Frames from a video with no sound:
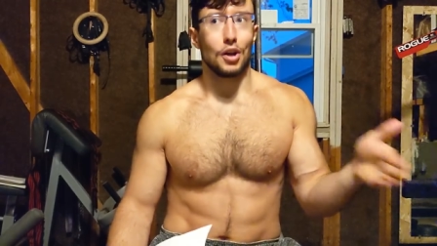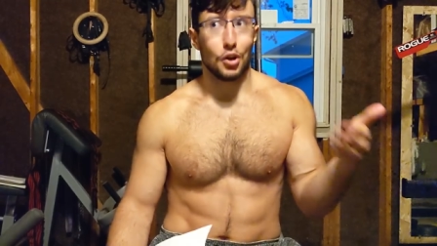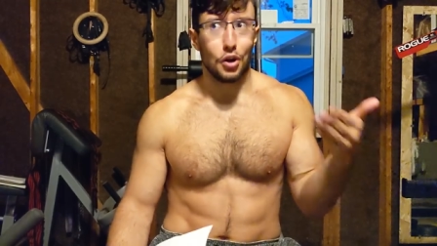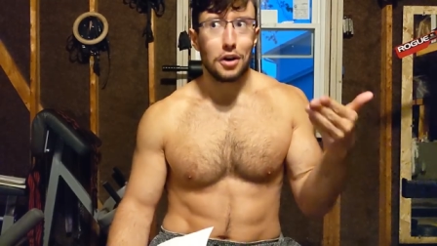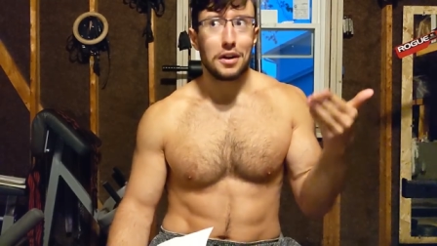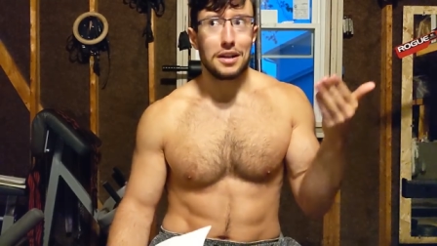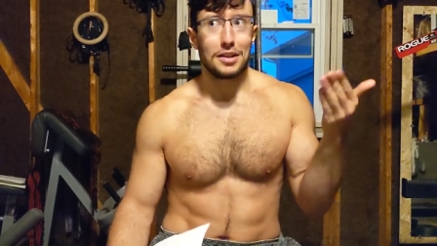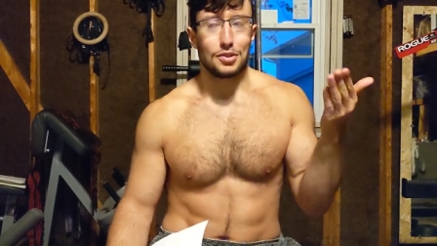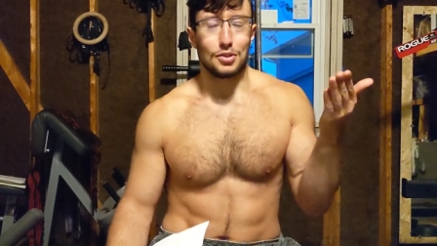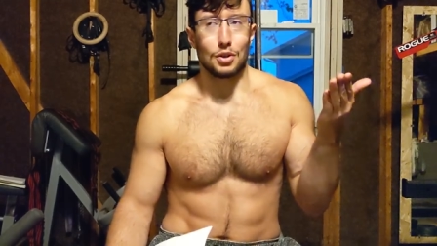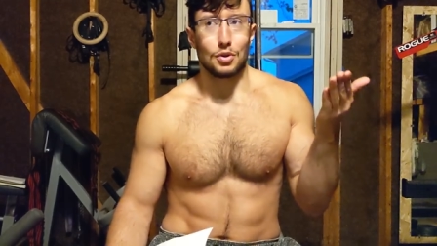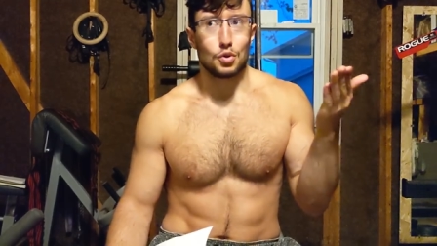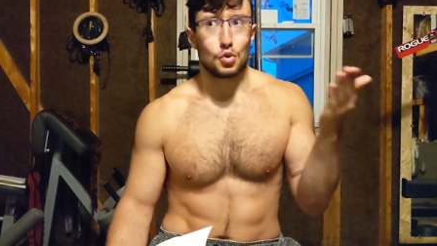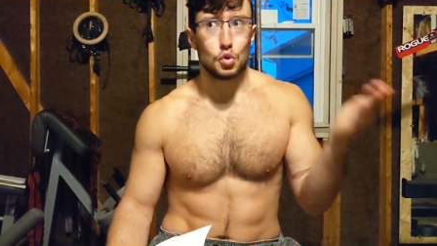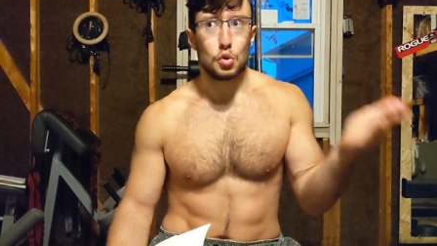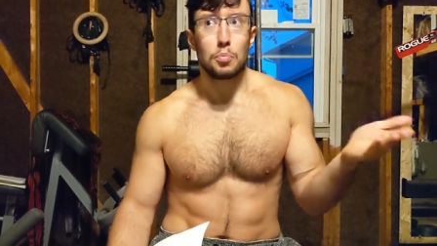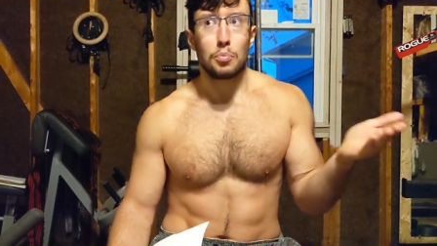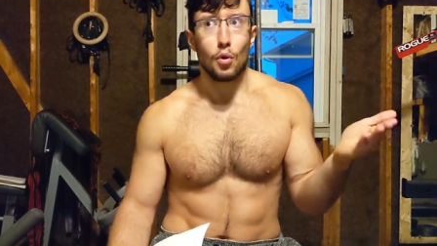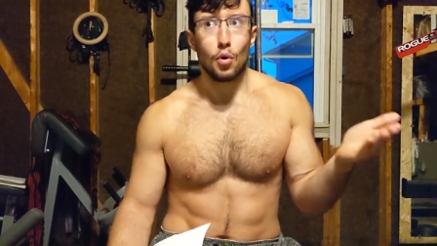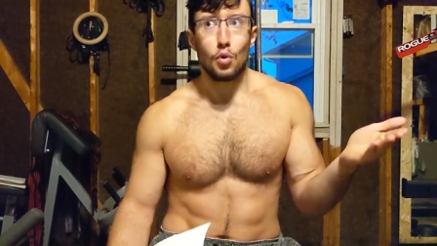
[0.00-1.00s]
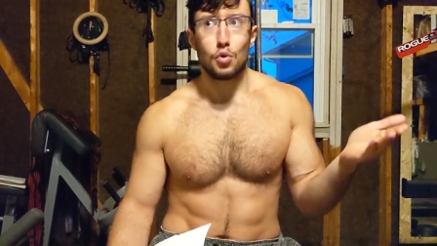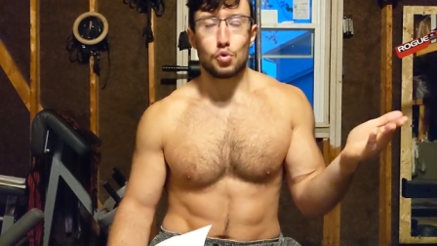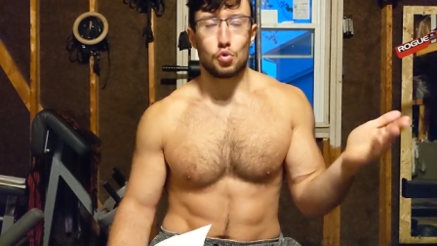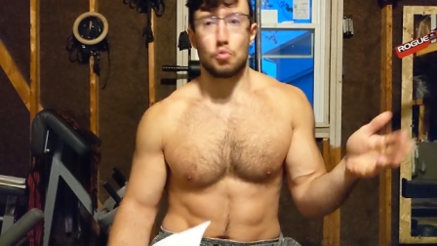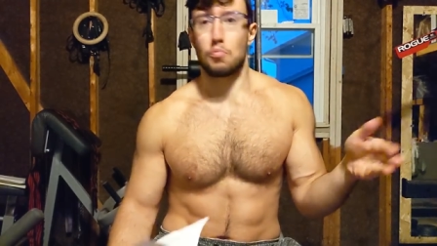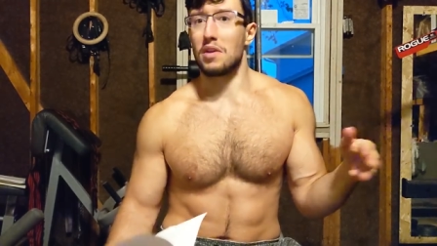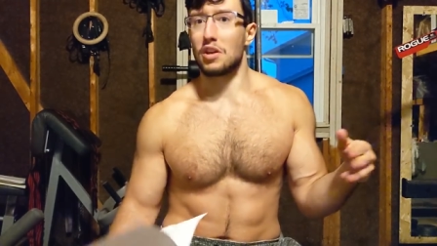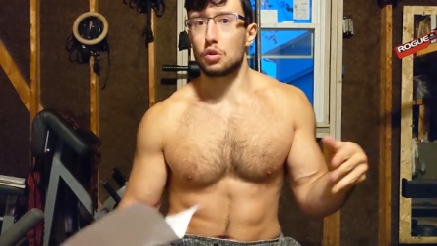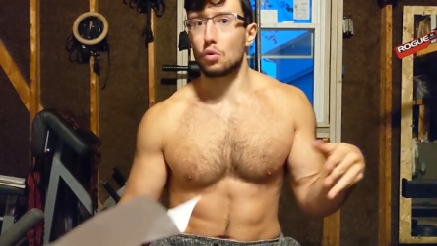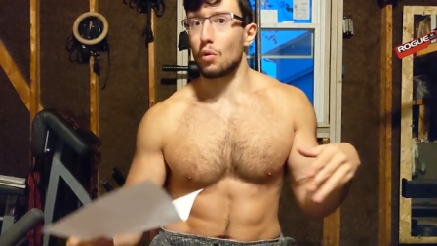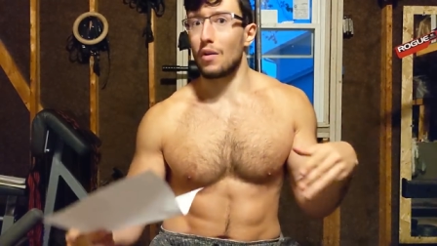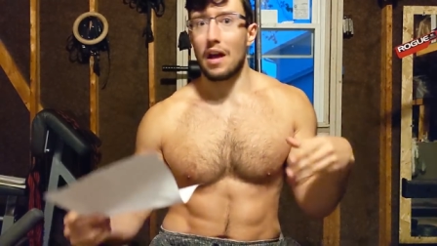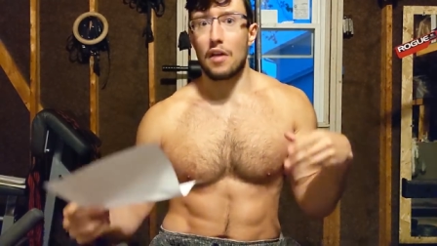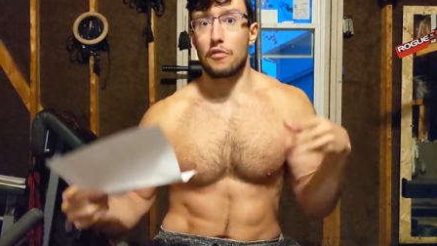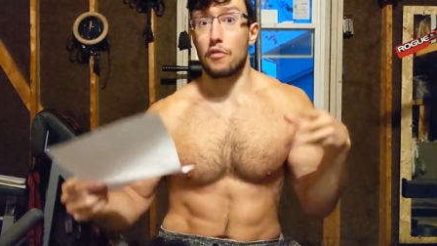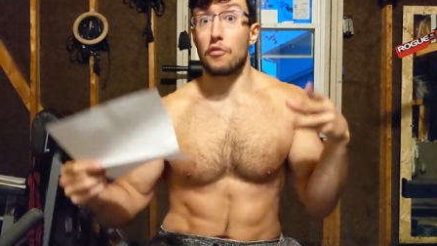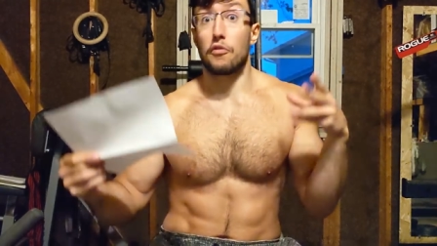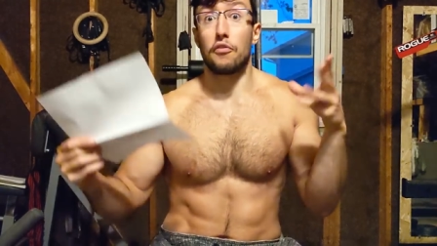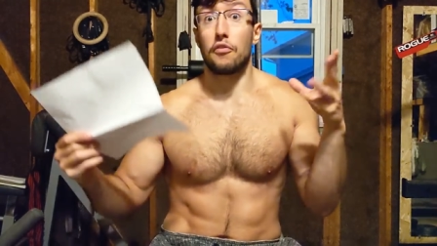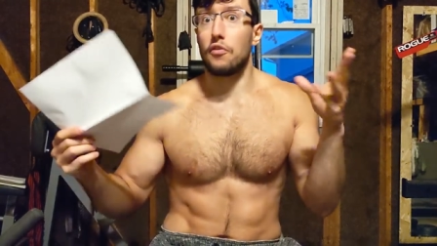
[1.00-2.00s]
God is not supposed to make your
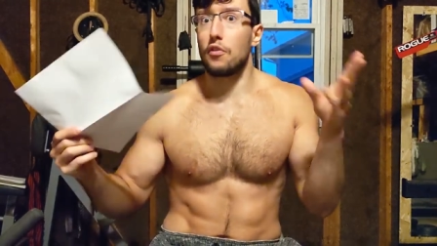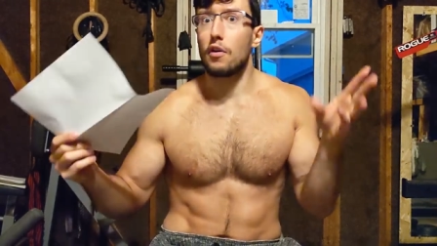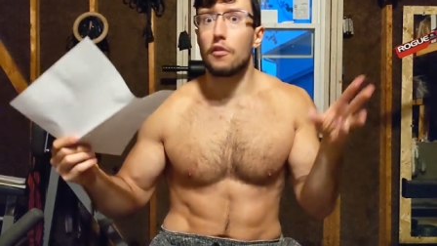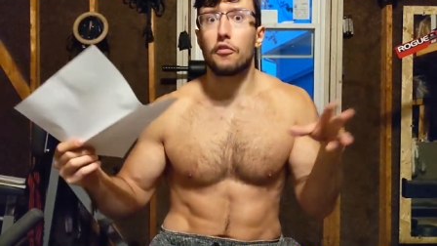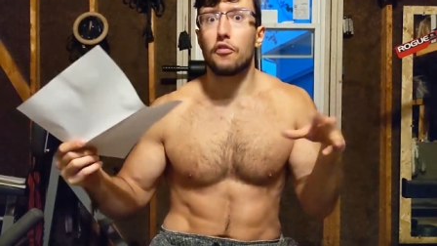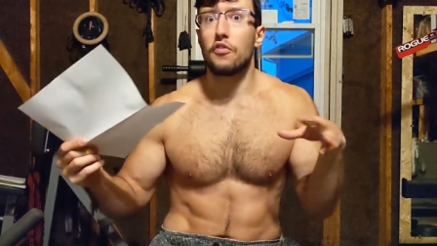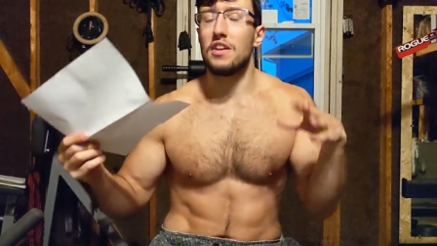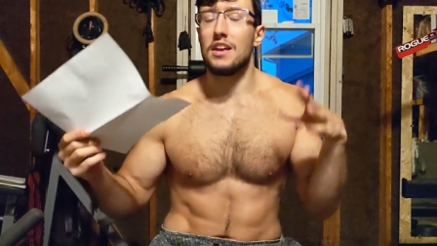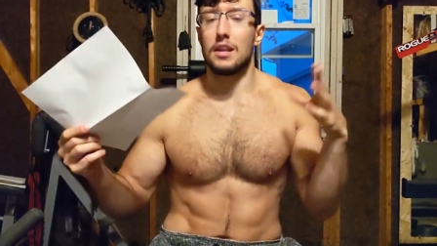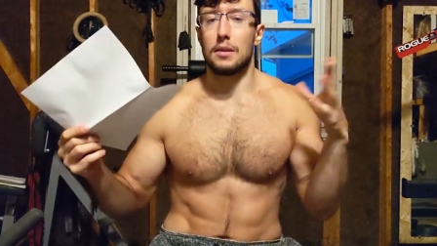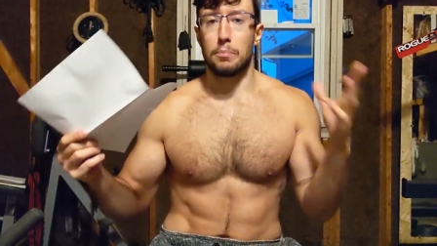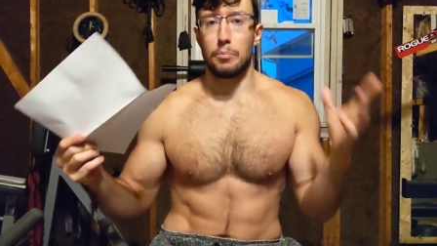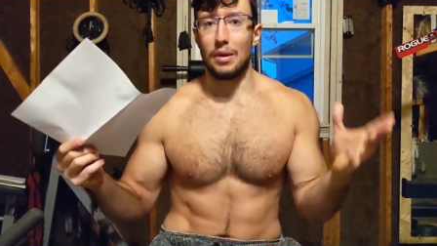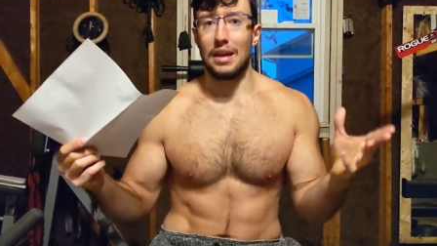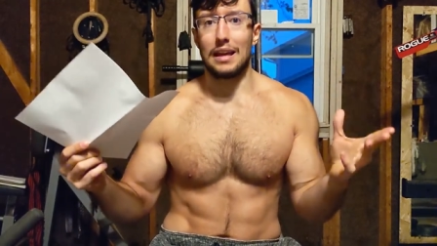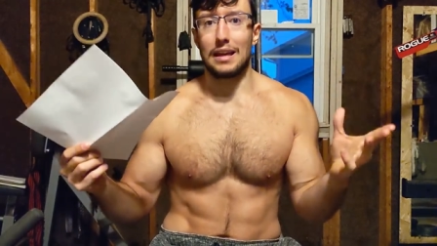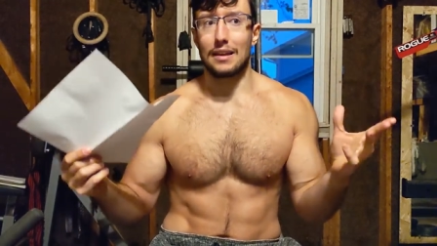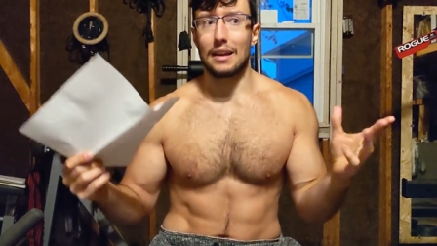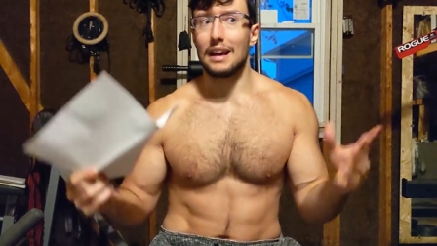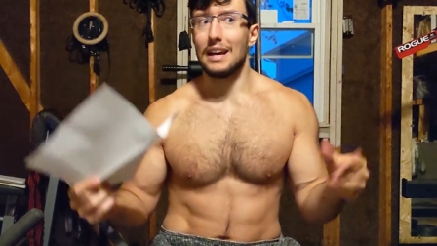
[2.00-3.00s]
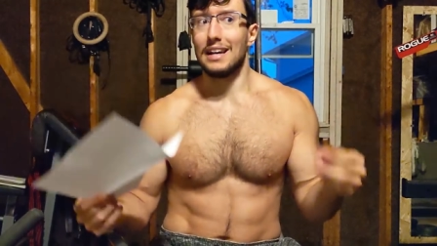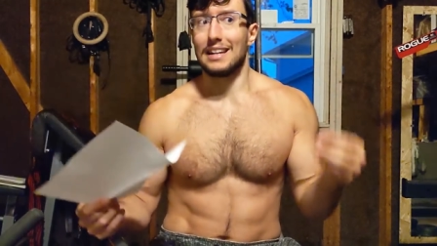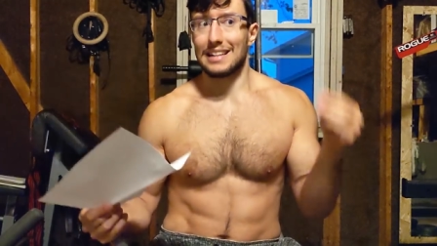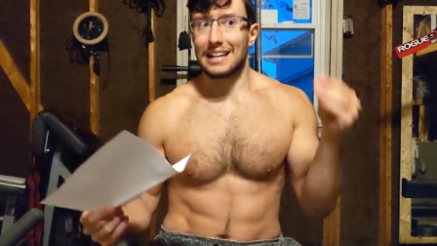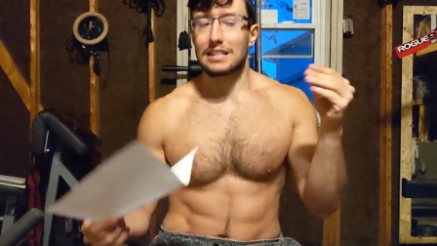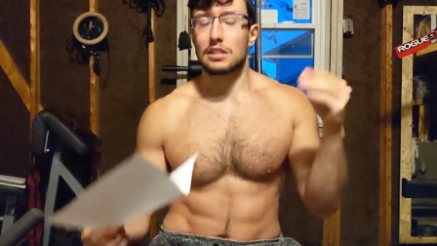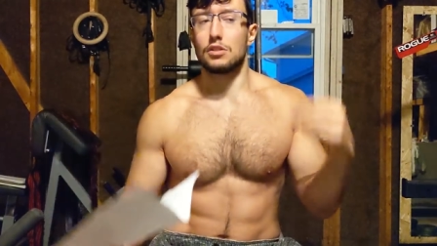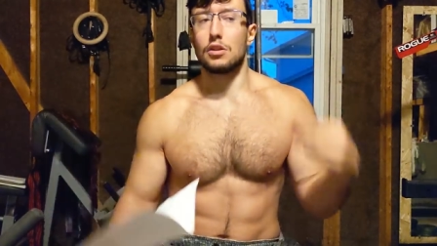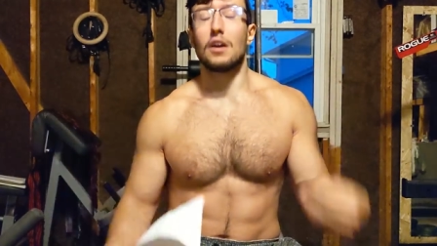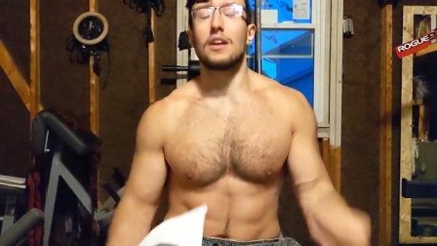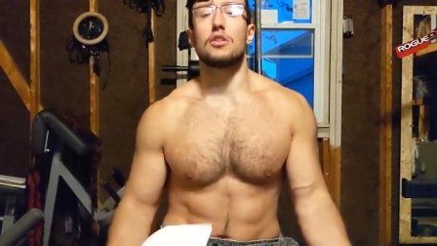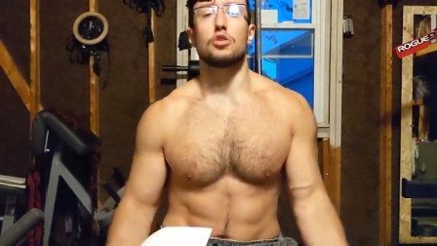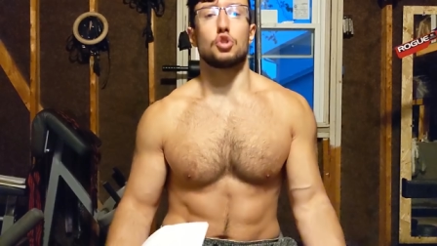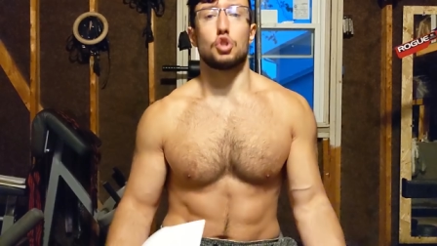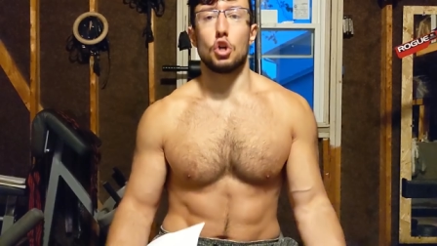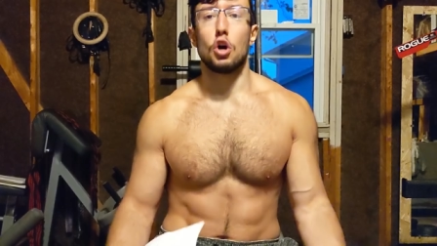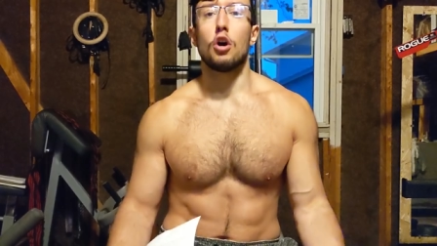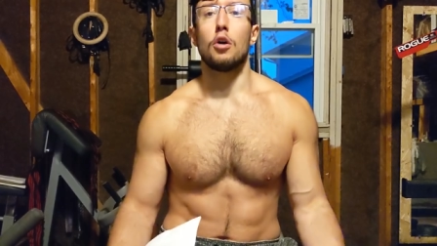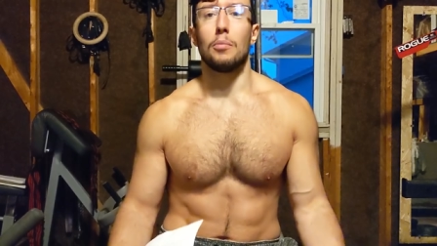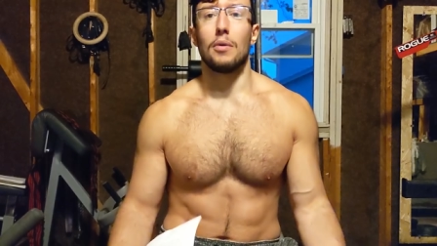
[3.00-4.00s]
life fluffy and pink. That's not his
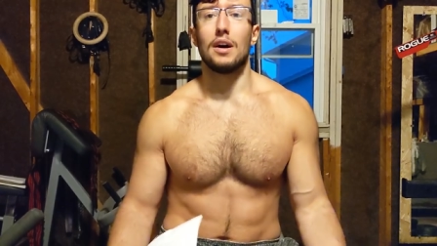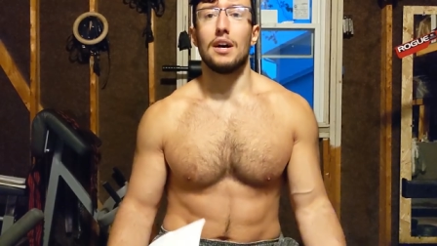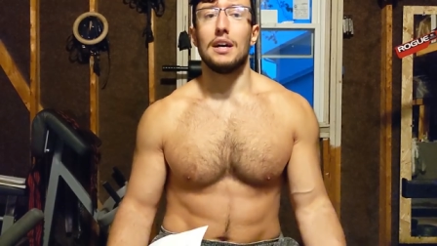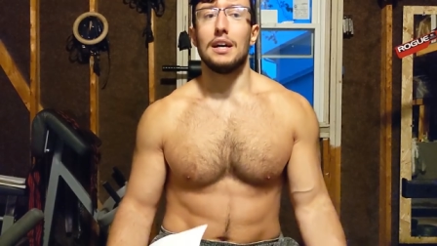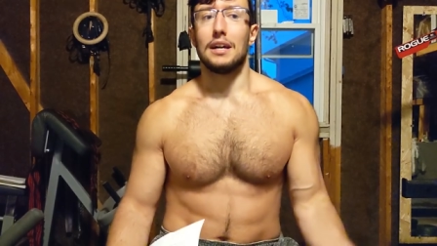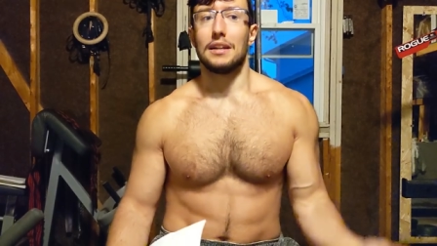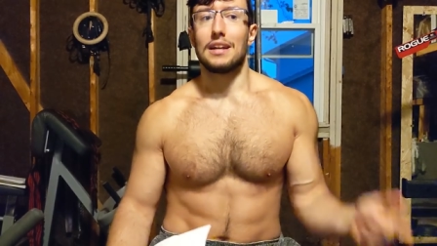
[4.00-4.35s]
job.